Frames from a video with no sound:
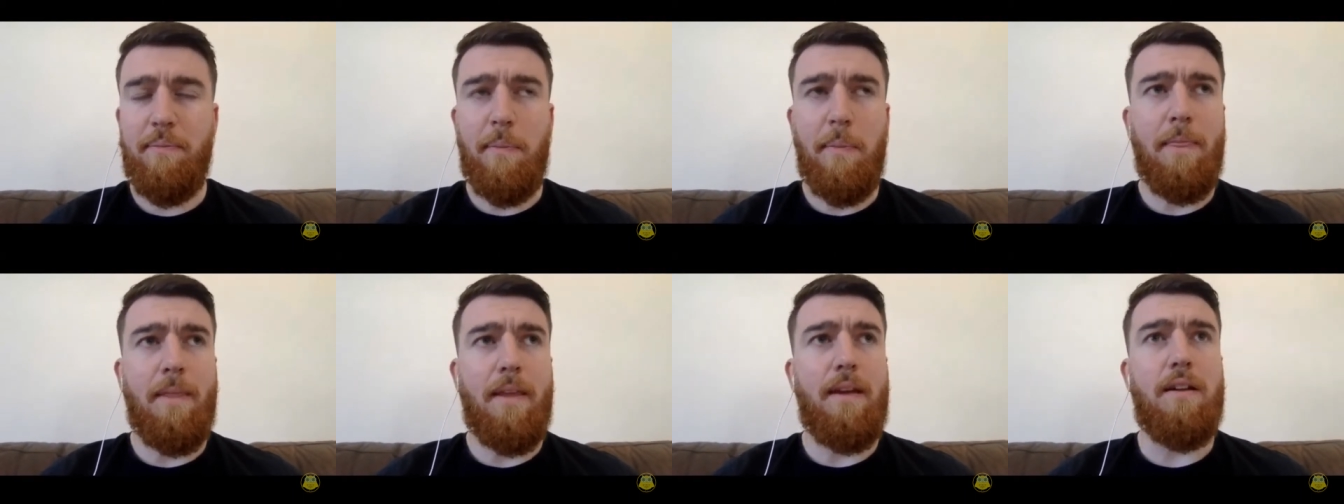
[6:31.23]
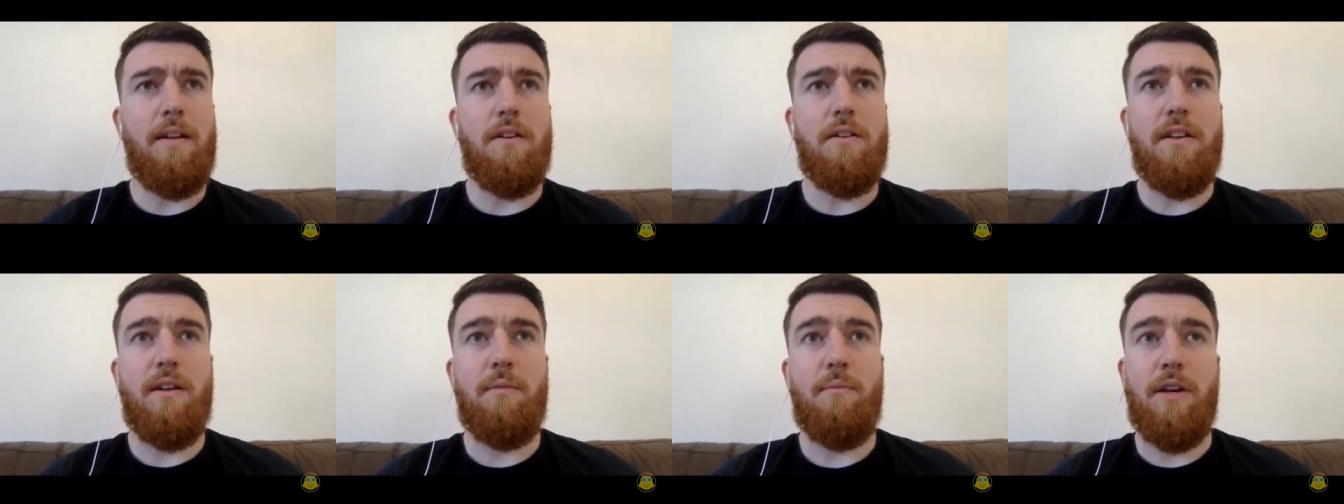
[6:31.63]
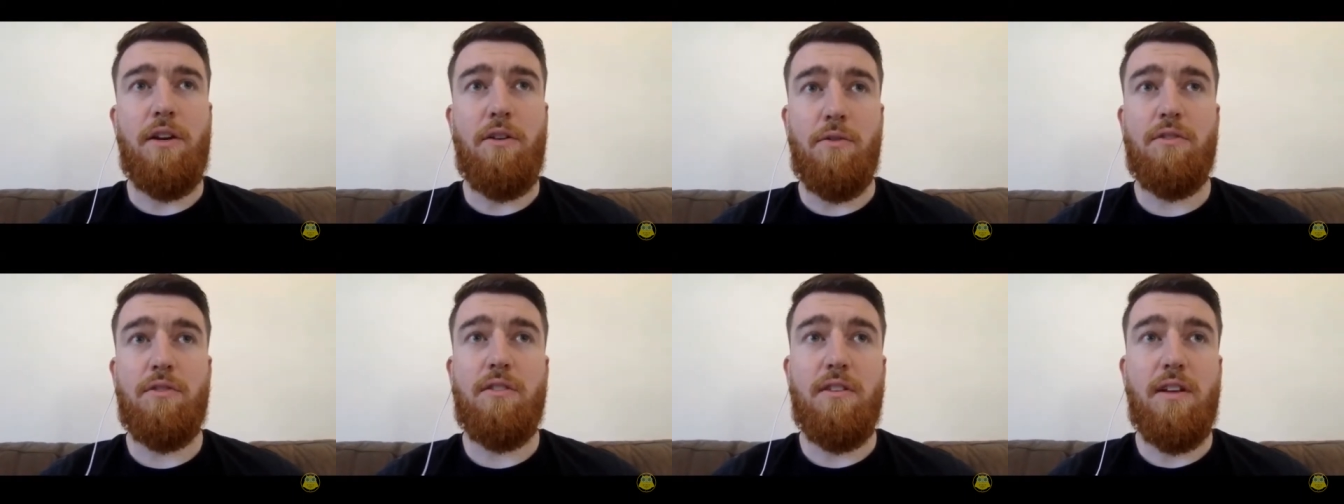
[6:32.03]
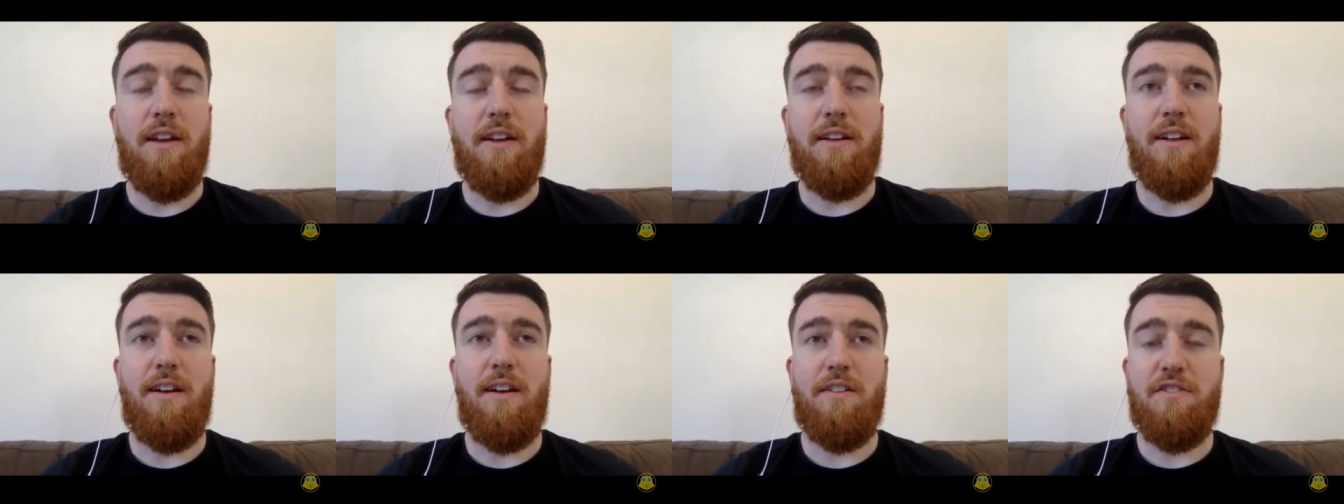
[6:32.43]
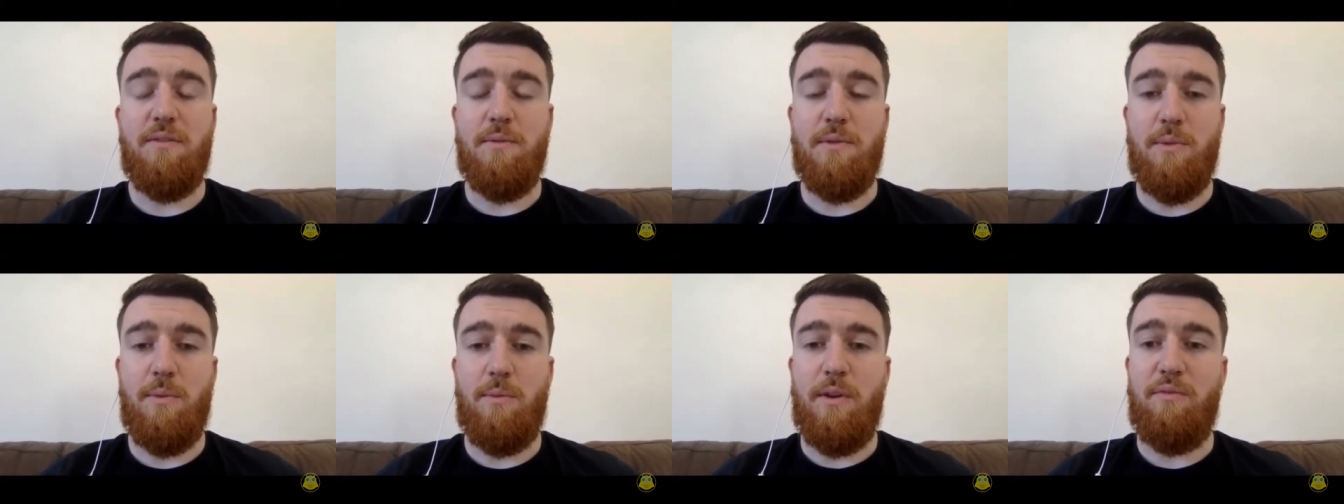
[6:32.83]
Uh, looking at my own uh, classrooms
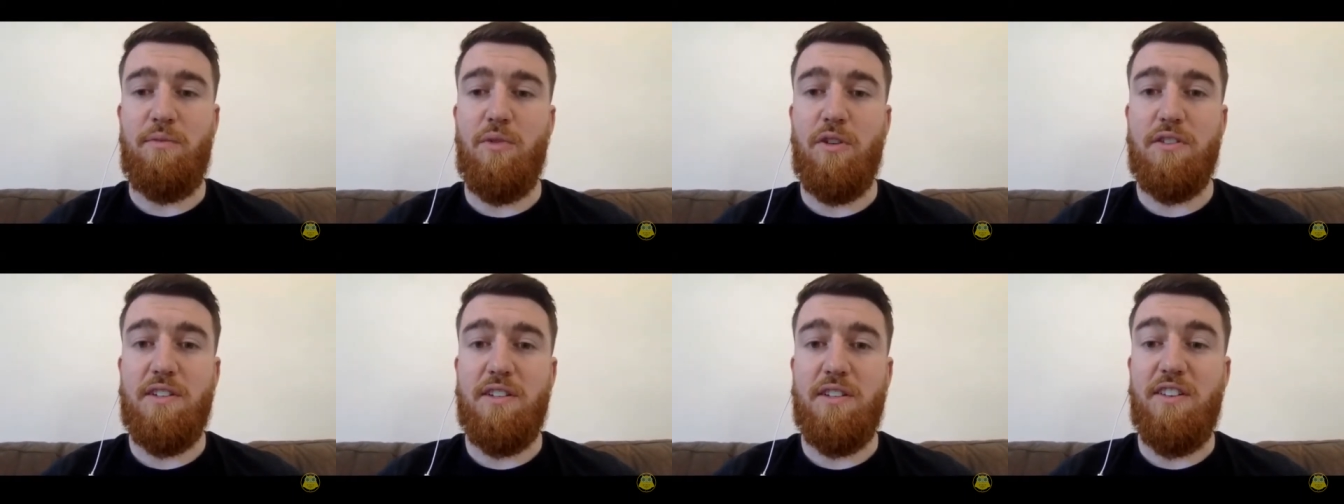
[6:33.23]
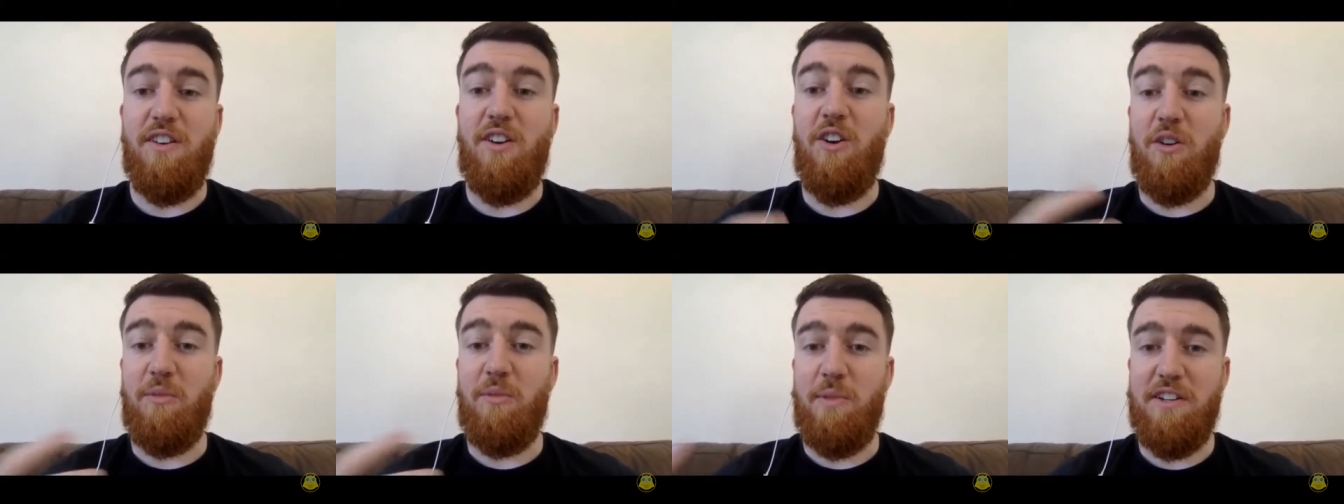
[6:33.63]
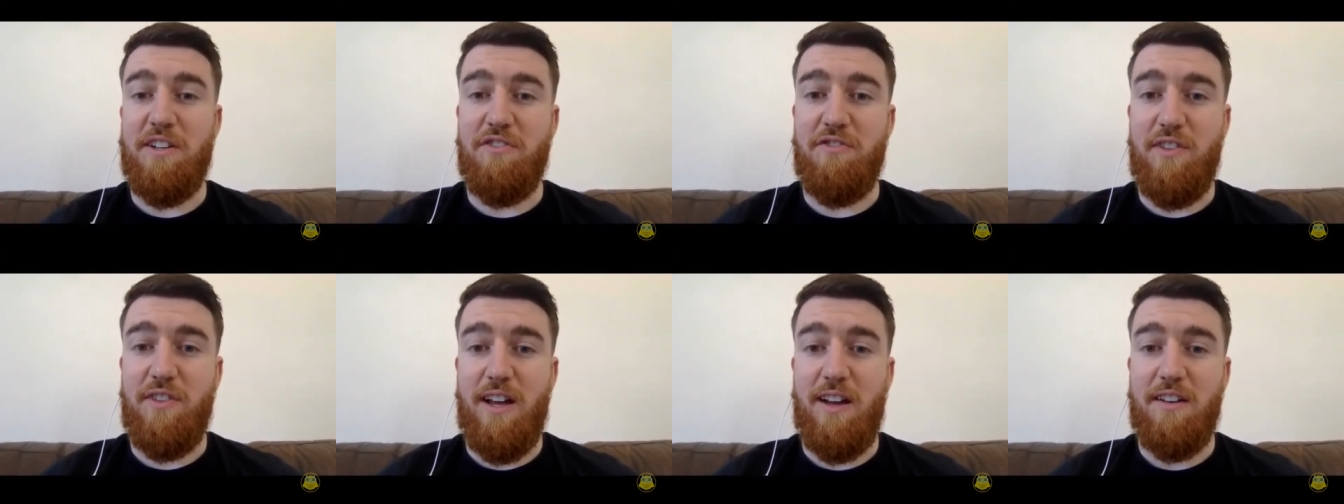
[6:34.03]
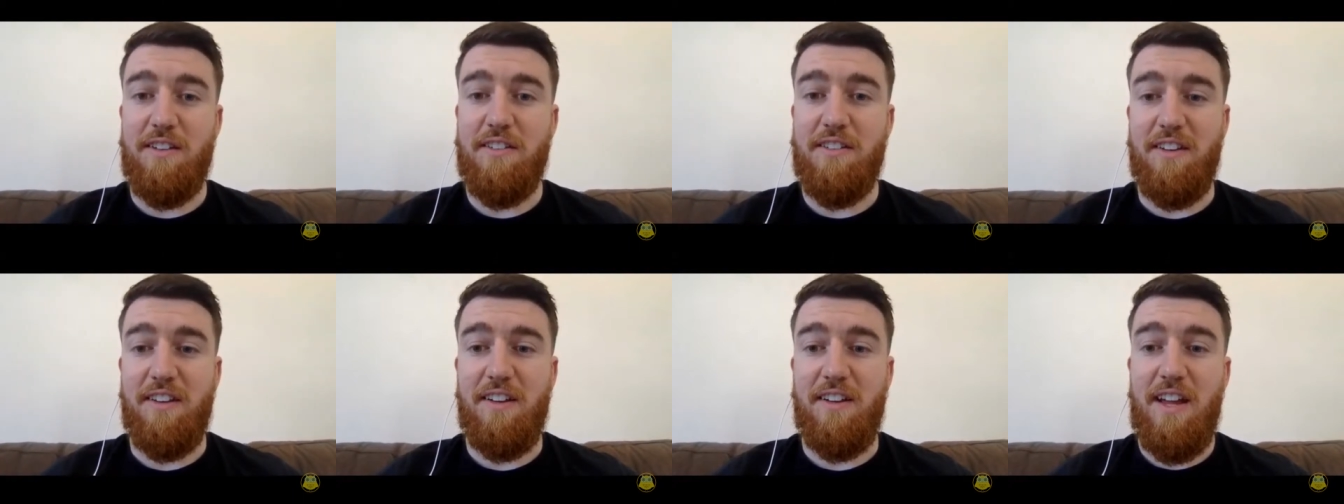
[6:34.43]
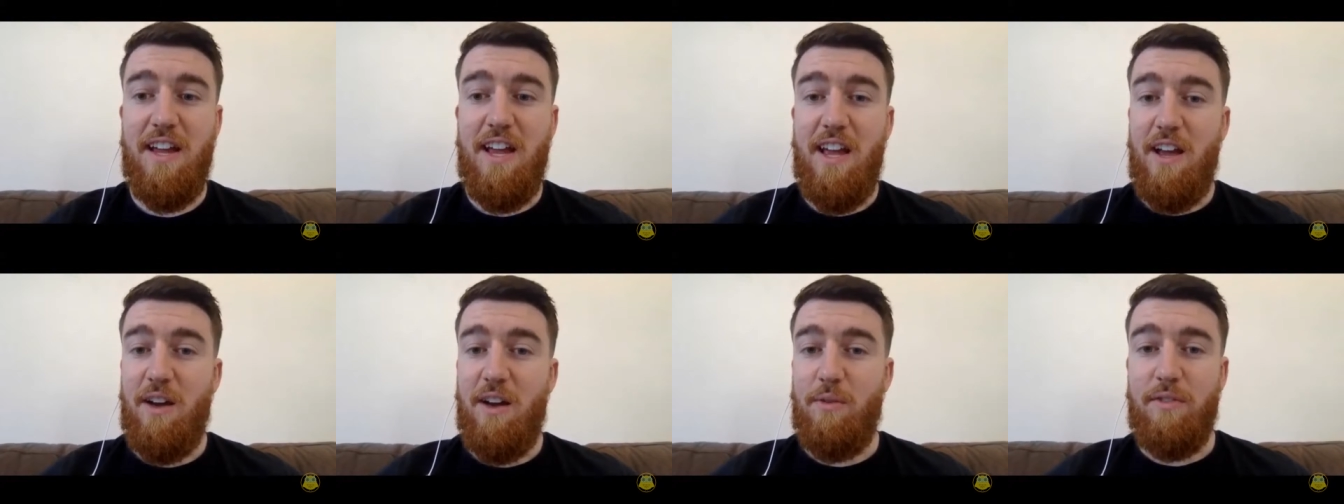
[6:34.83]
when we brought in augmented reality,
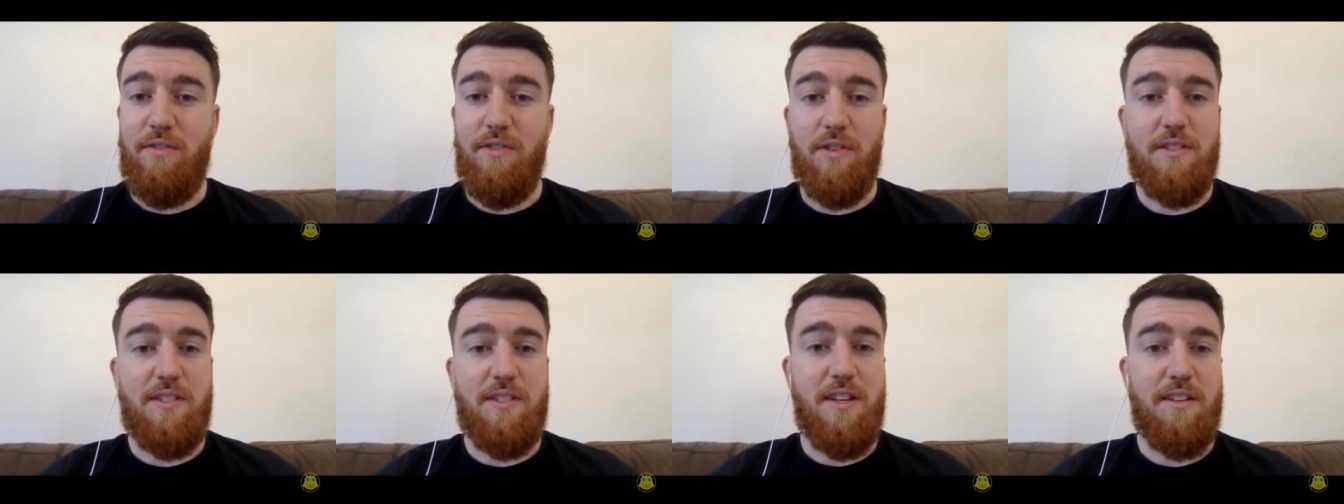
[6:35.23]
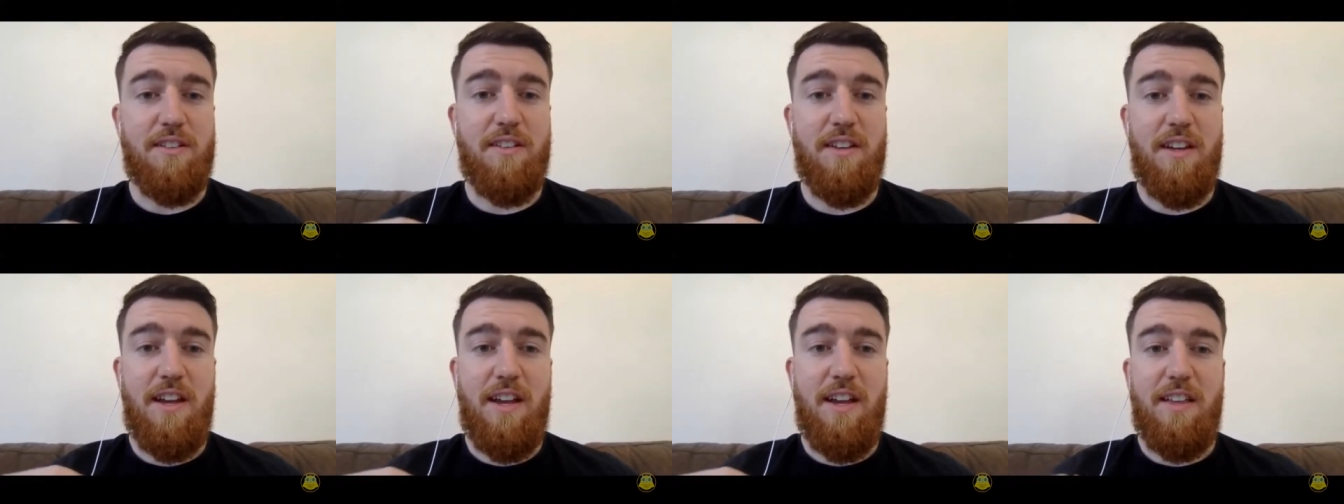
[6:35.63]
we've looked at